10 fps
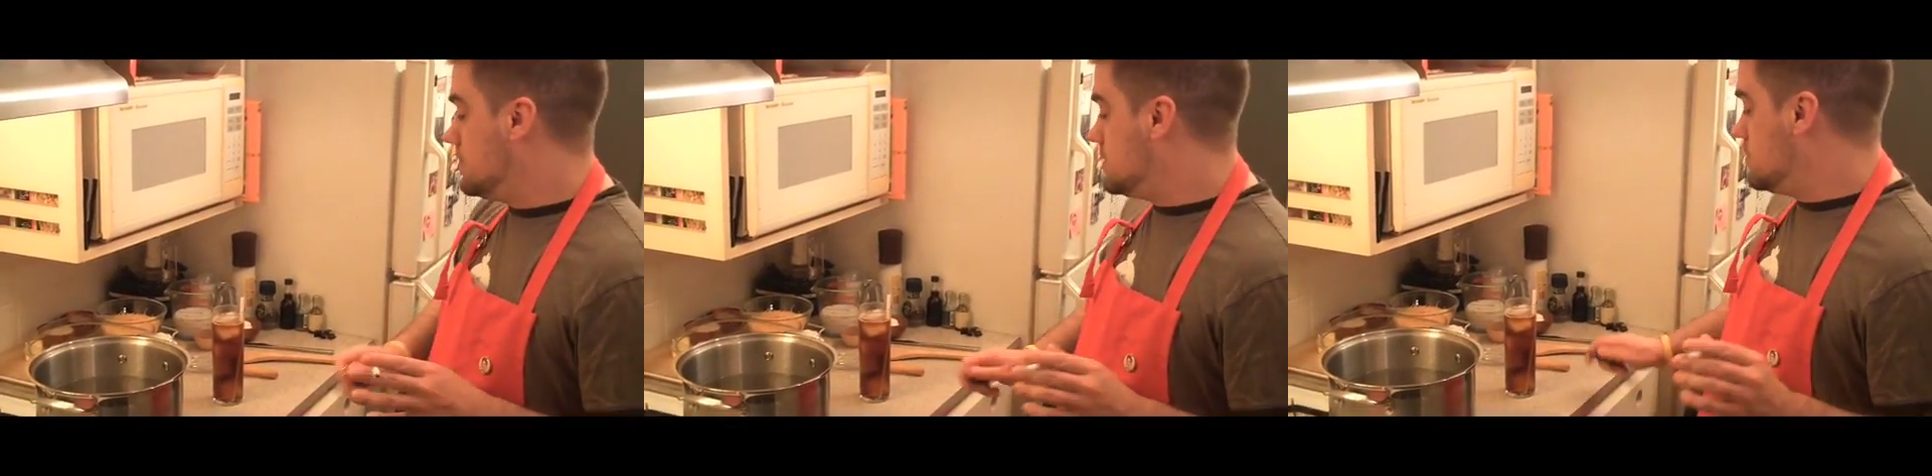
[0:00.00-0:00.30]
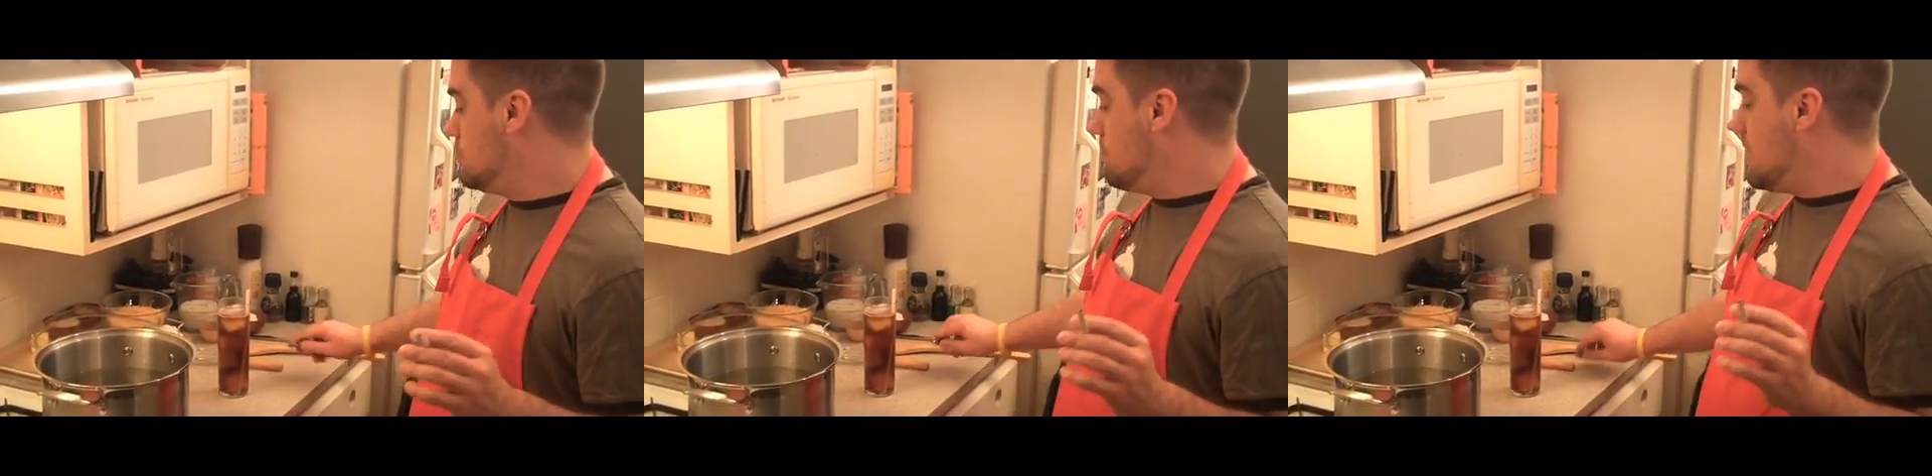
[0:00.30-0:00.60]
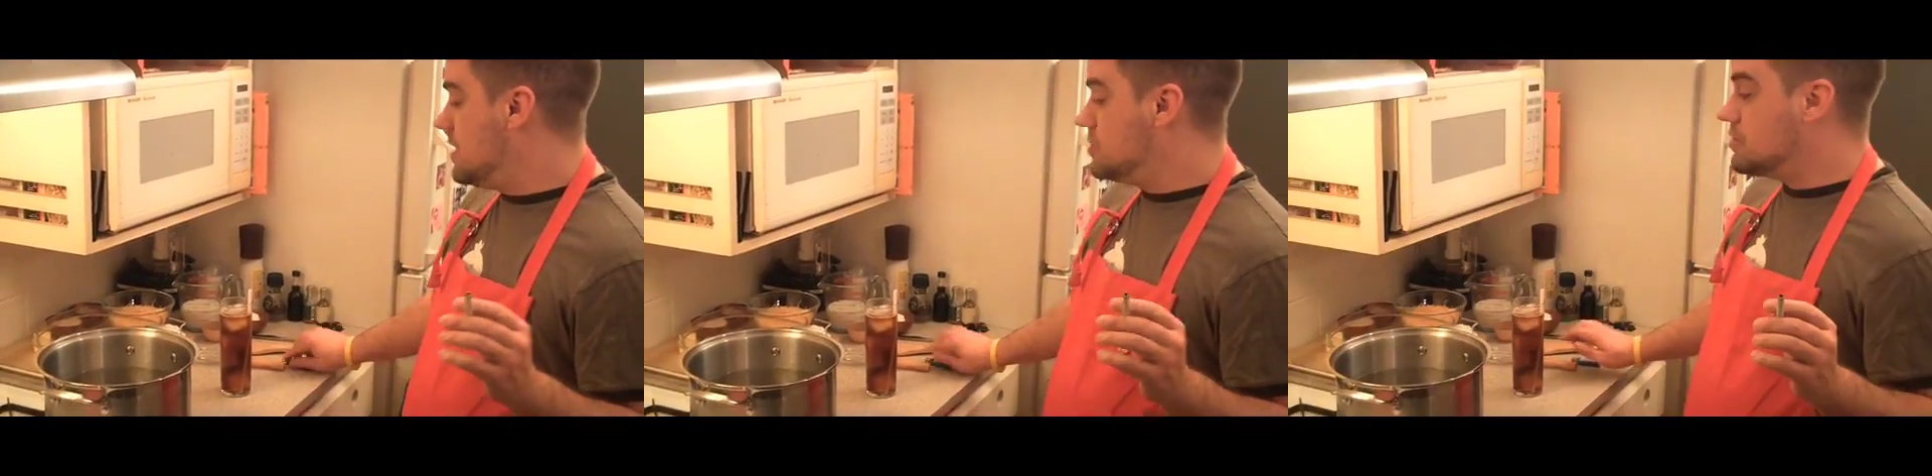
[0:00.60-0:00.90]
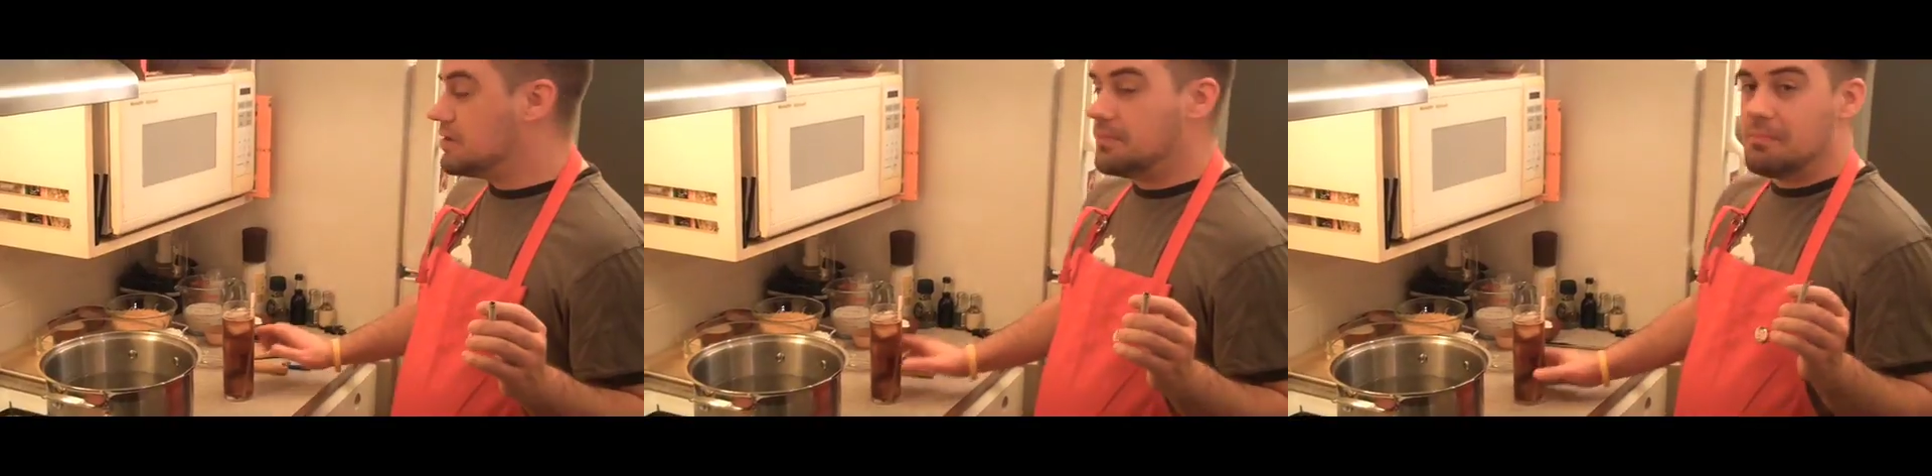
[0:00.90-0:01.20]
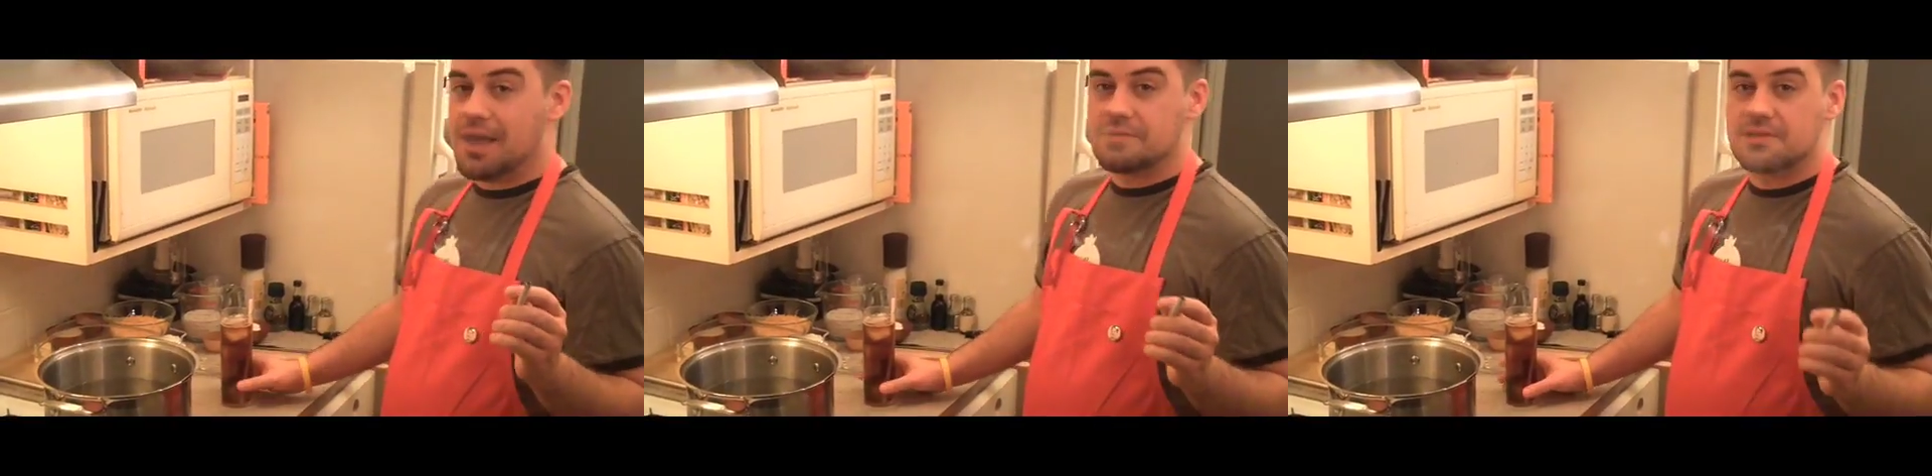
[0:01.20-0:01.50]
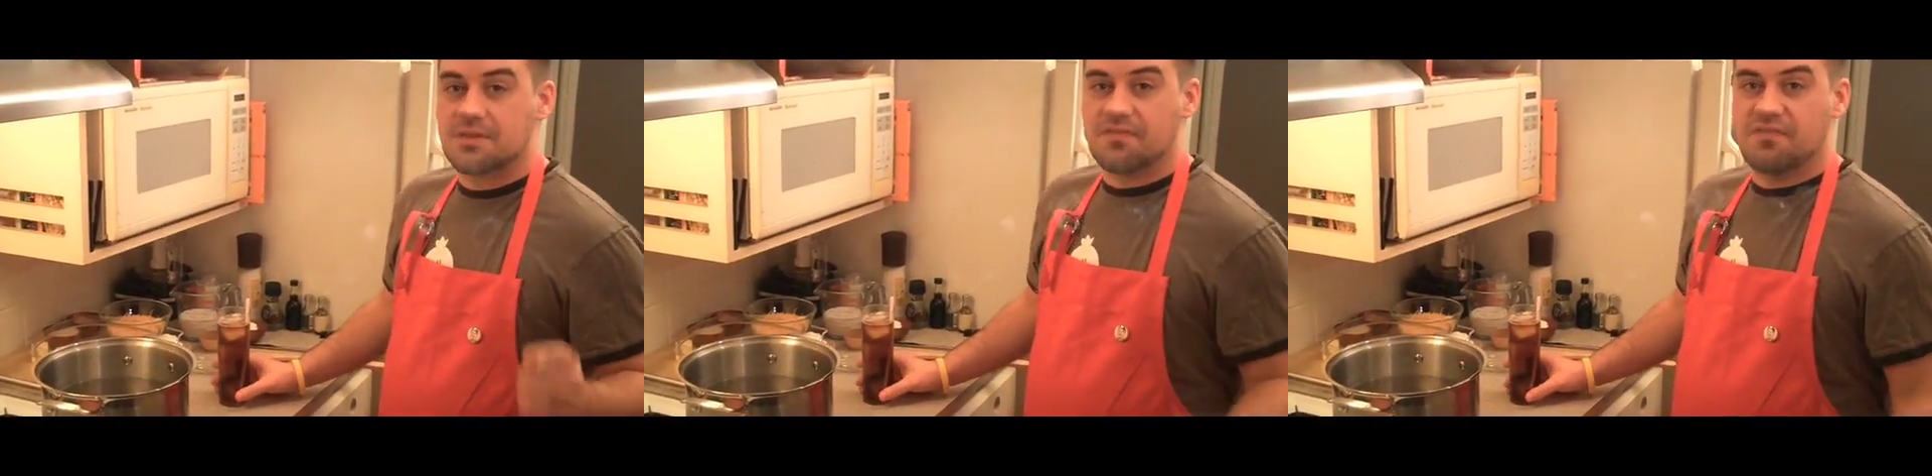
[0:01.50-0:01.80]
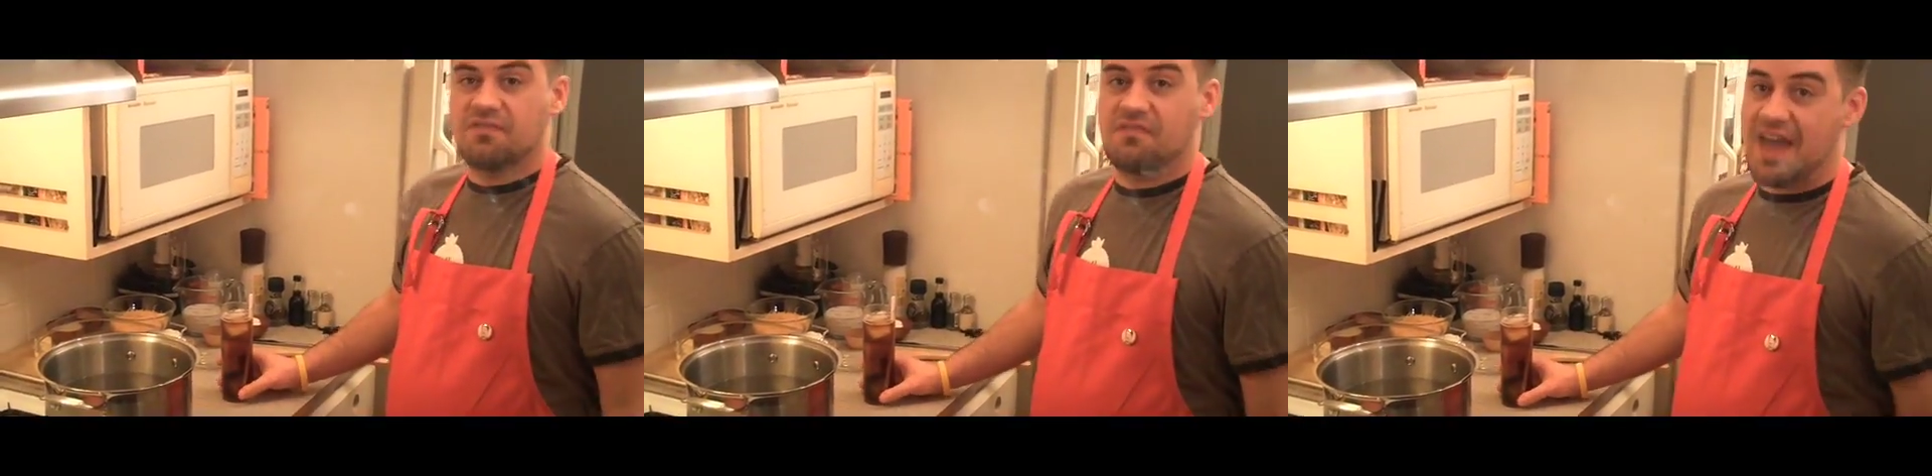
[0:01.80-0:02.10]
consume major amounts of
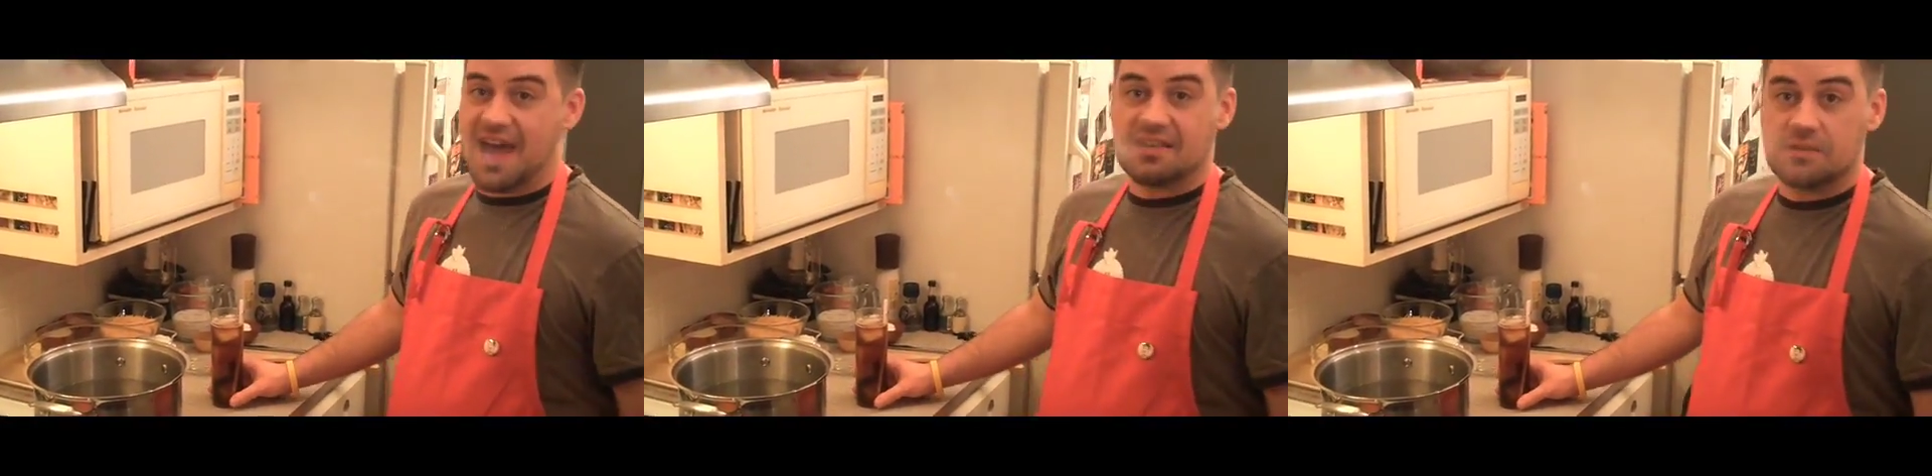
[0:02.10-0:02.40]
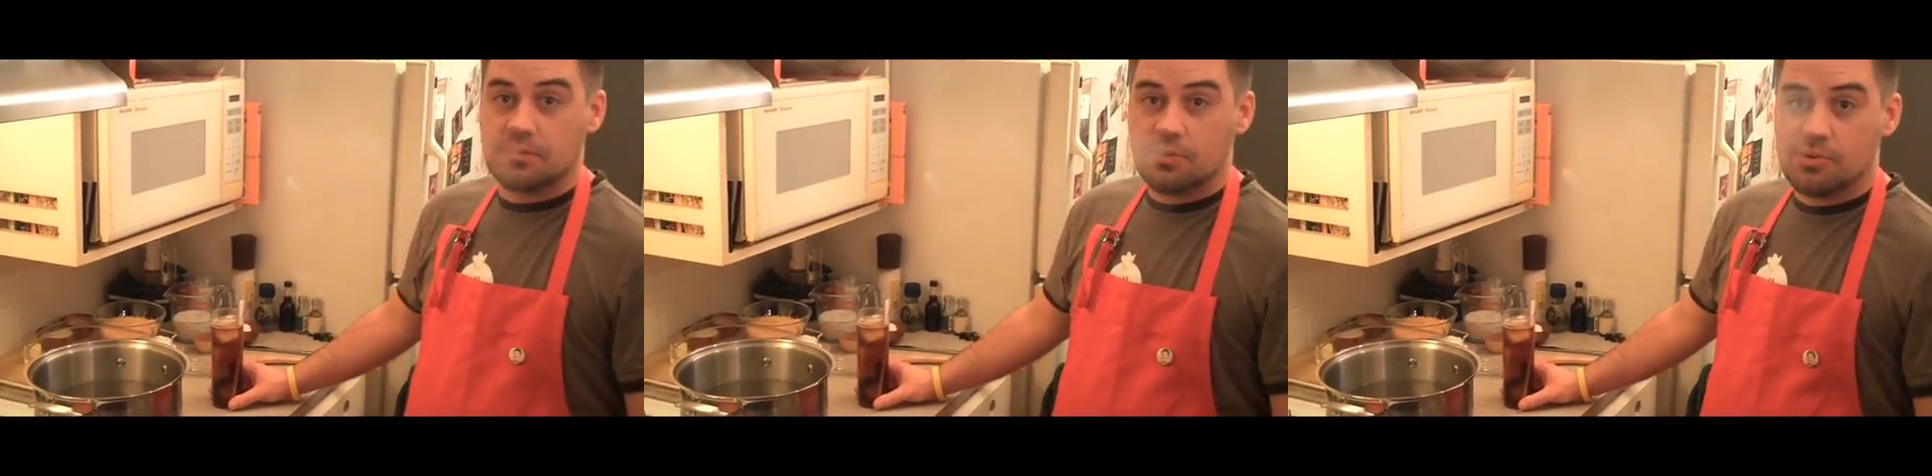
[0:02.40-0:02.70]
fat.